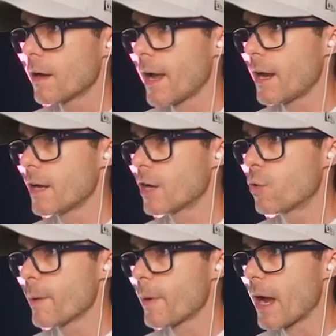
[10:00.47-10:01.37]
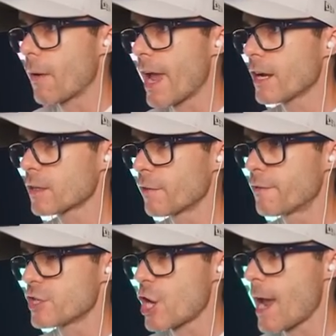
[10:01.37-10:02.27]
and equip our
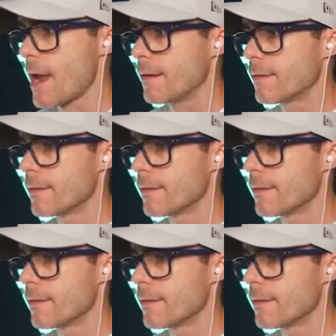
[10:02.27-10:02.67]
anglerfish head.